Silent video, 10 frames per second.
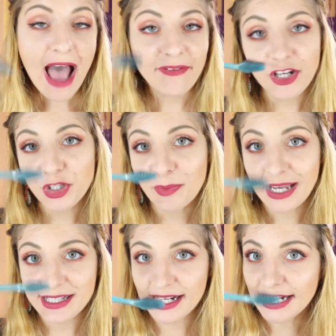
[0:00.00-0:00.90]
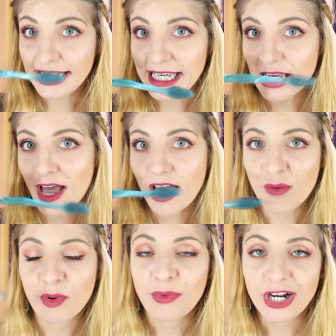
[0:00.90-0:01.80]
and then you basically
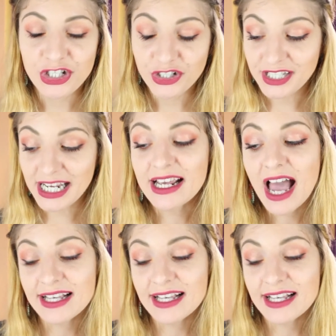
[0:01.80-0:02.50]
brush your teeth.